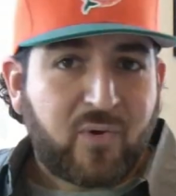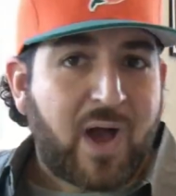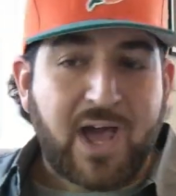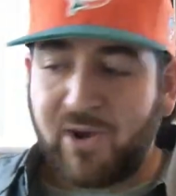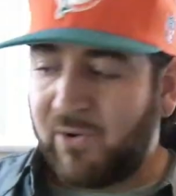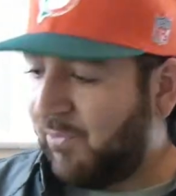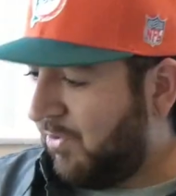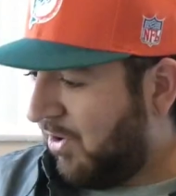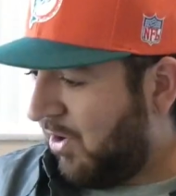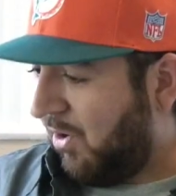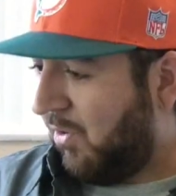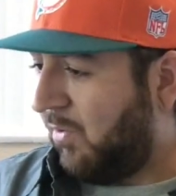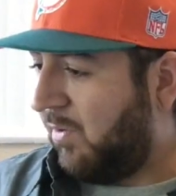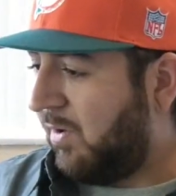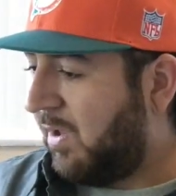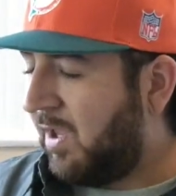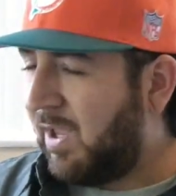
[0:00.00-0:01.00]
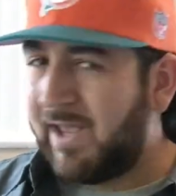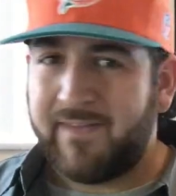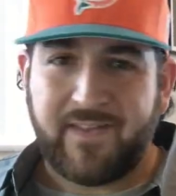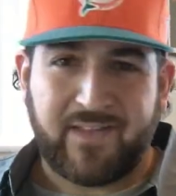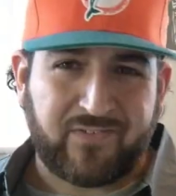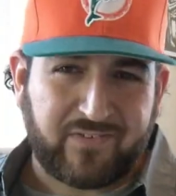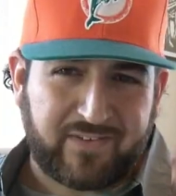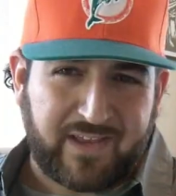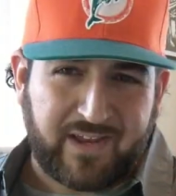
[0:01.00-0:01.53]
So I don't know. And
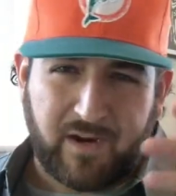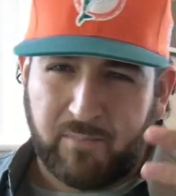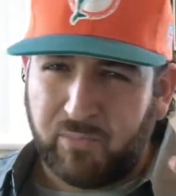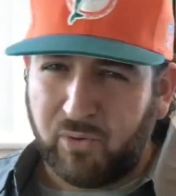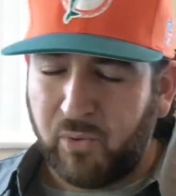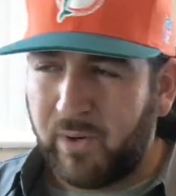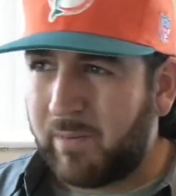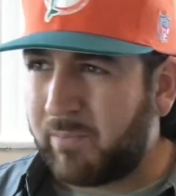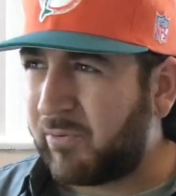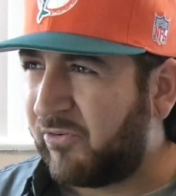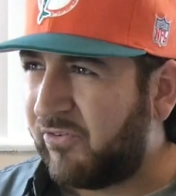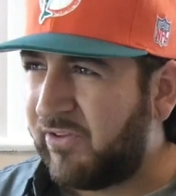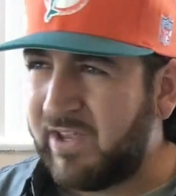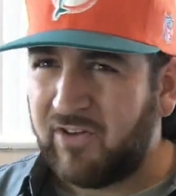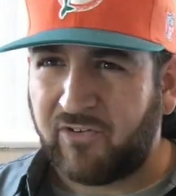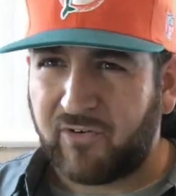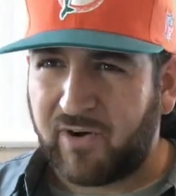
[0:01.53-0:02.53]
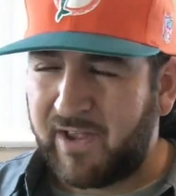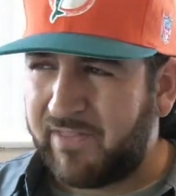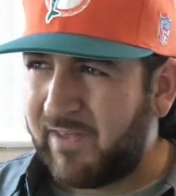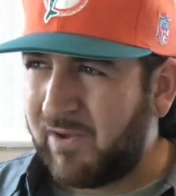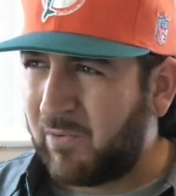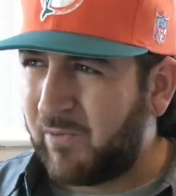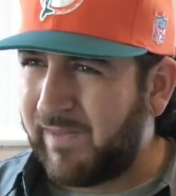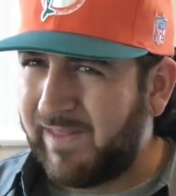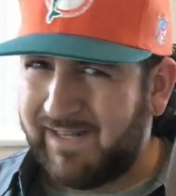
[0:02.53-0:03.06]
that's like a brewing procedure, I
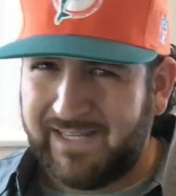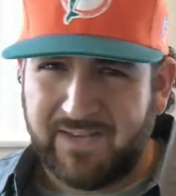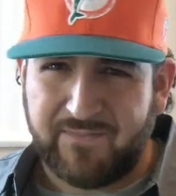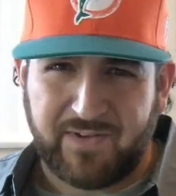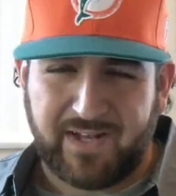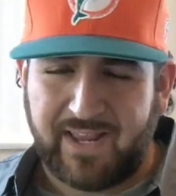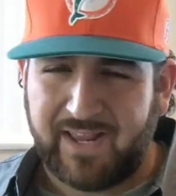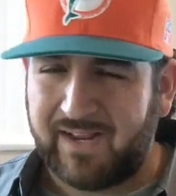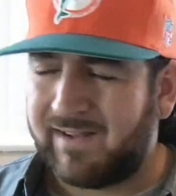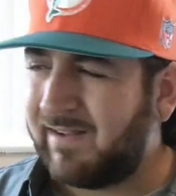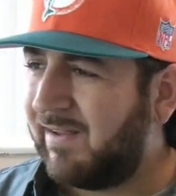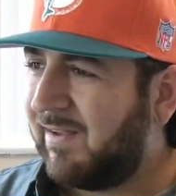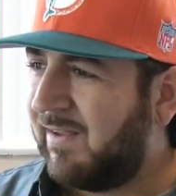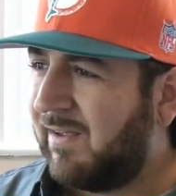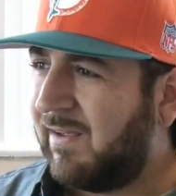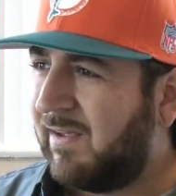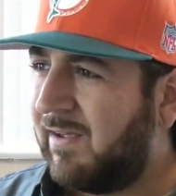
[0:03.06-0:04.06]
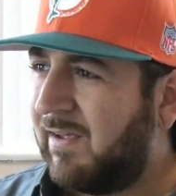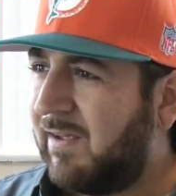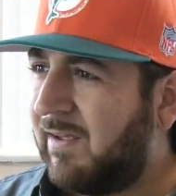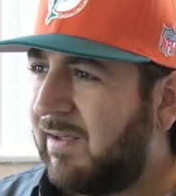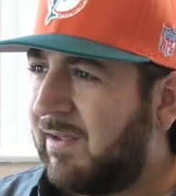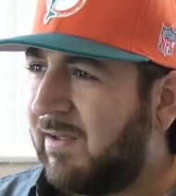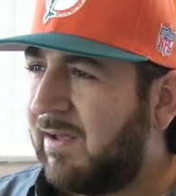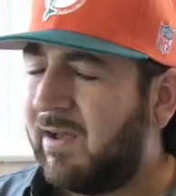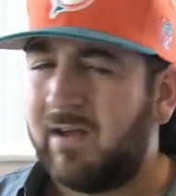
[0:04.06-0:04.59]
think, where they leave it like
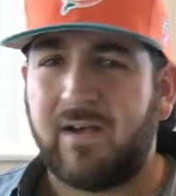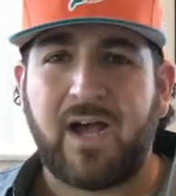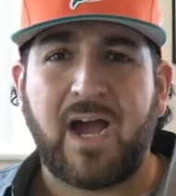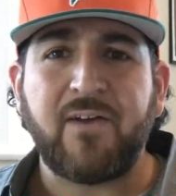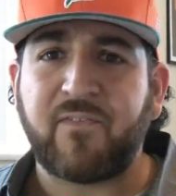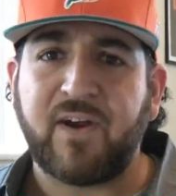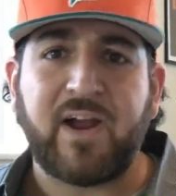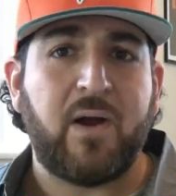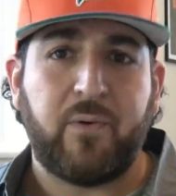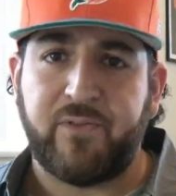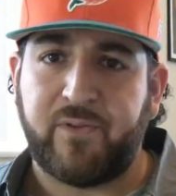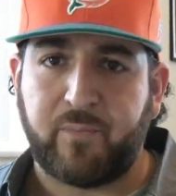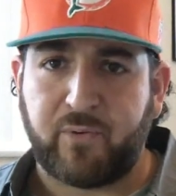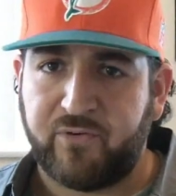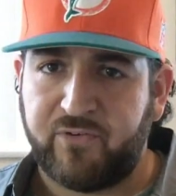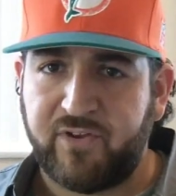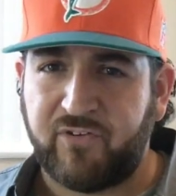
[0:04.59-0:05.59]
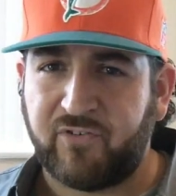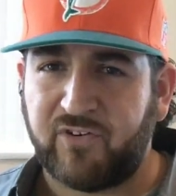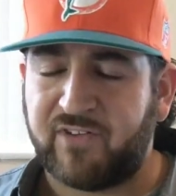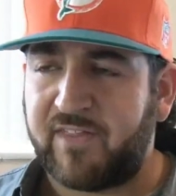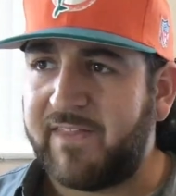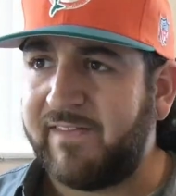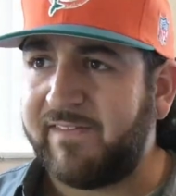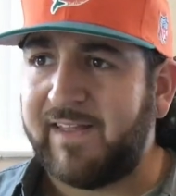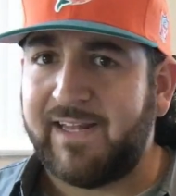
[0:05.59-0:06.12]
I forgot what the procedure is.
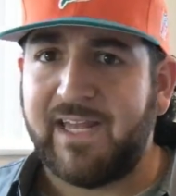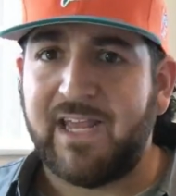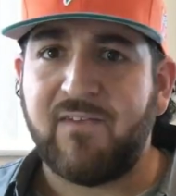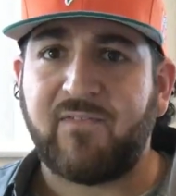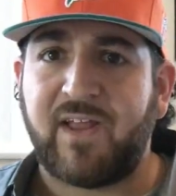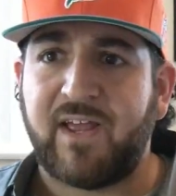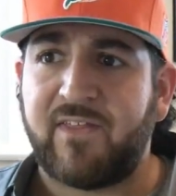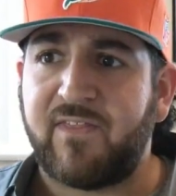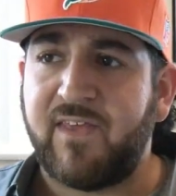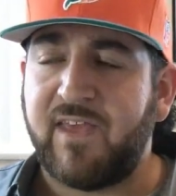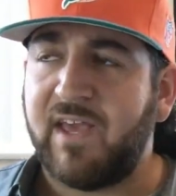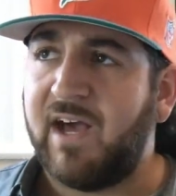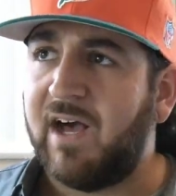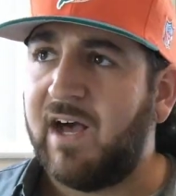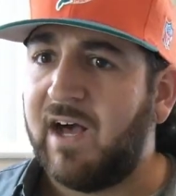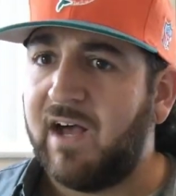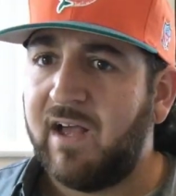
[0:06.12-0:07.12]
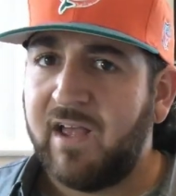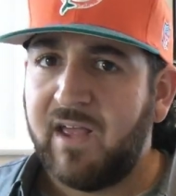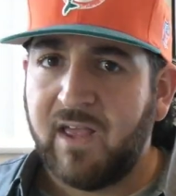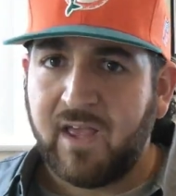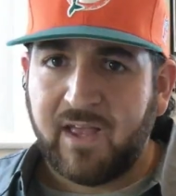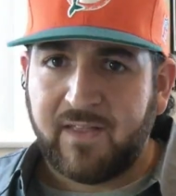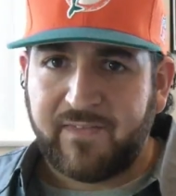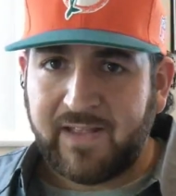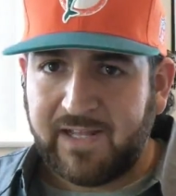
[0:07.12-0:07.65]
I think they leave like the uh,
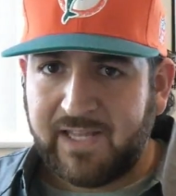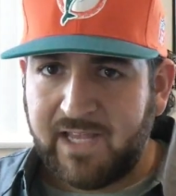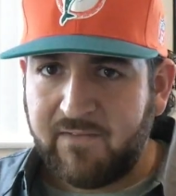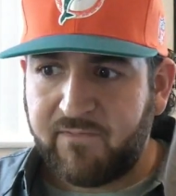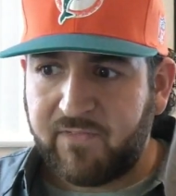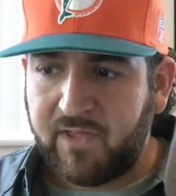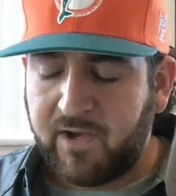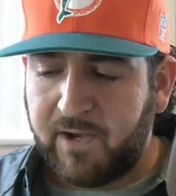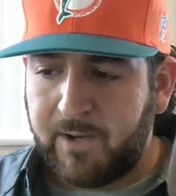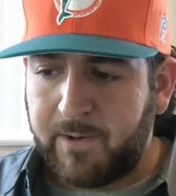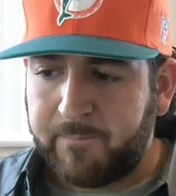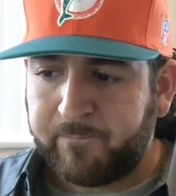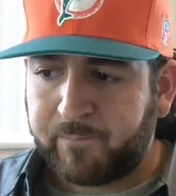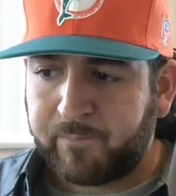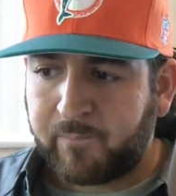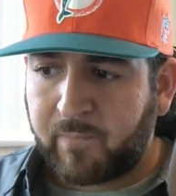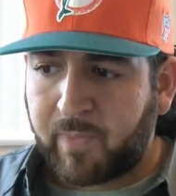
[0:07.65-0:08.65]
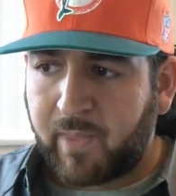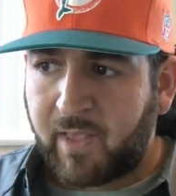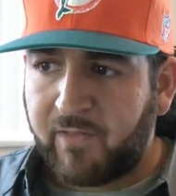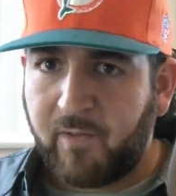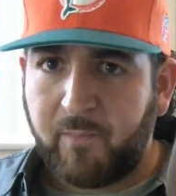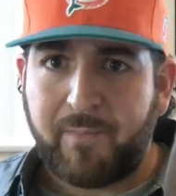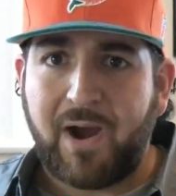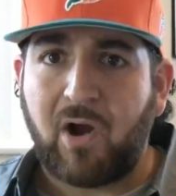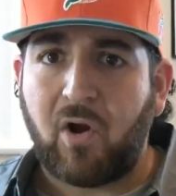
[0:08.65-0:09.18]
they leave the
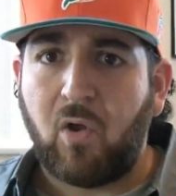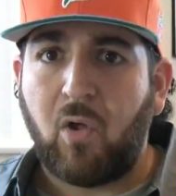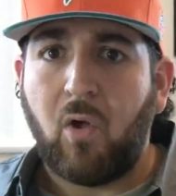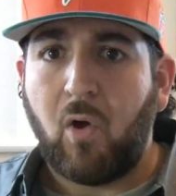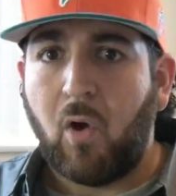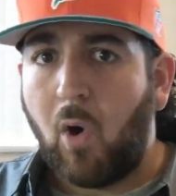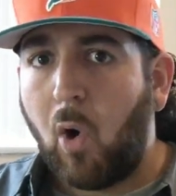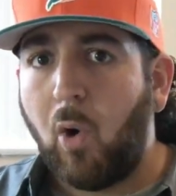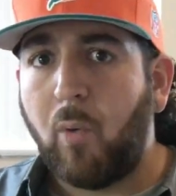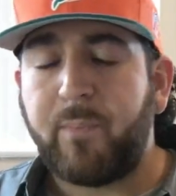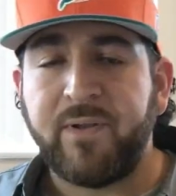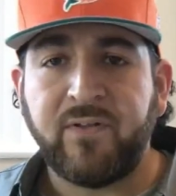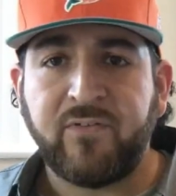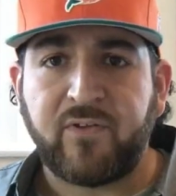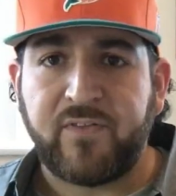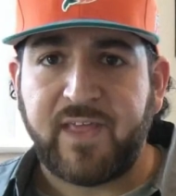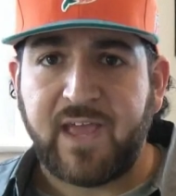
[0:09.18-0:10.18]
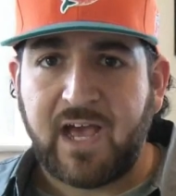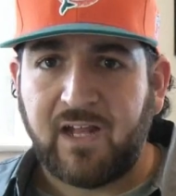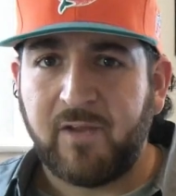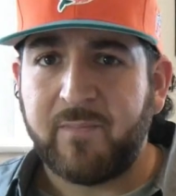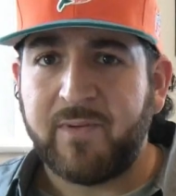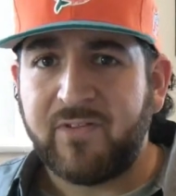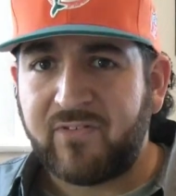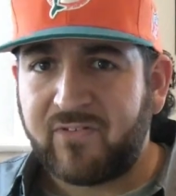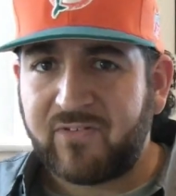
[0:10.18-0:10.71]
the barrel open to the
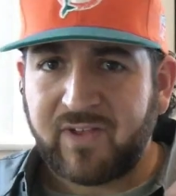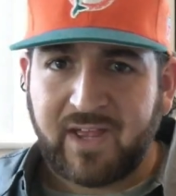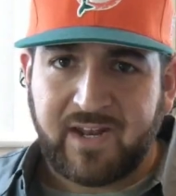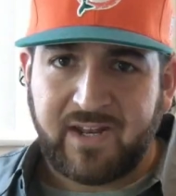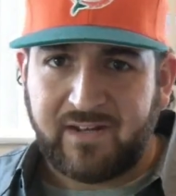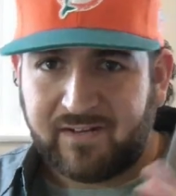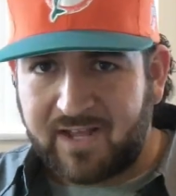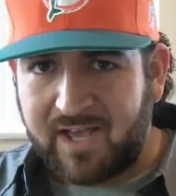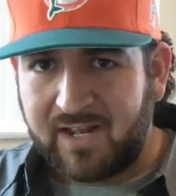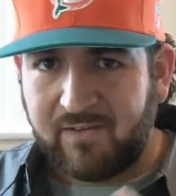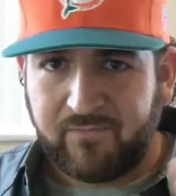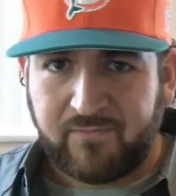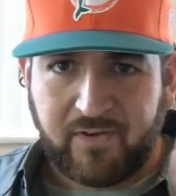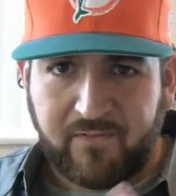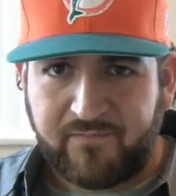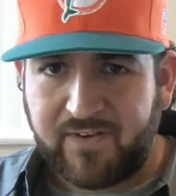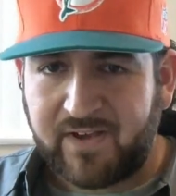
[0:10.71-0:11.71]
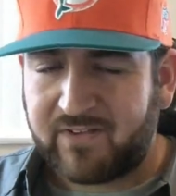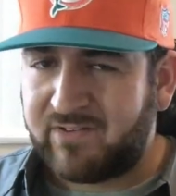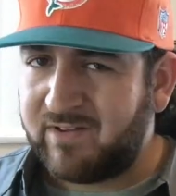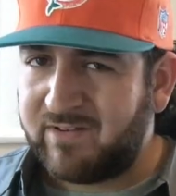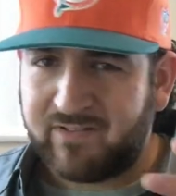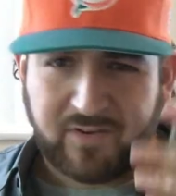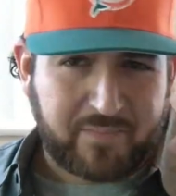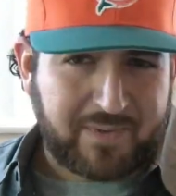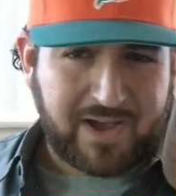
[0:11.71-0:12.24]
elements and it kind of affects
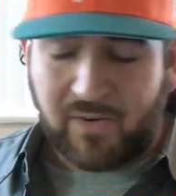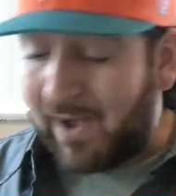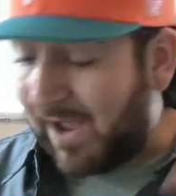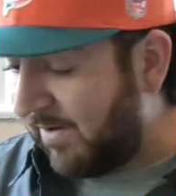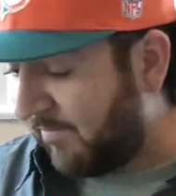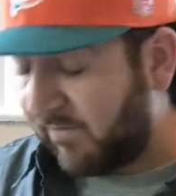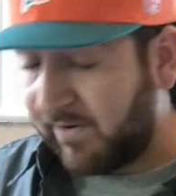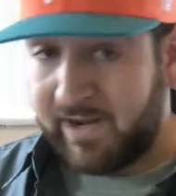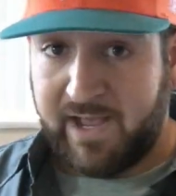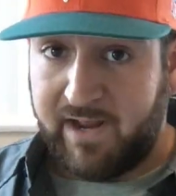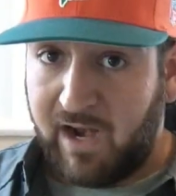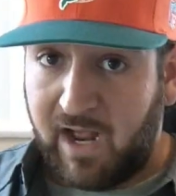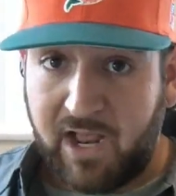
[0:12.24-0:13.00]
it somehow. I forget.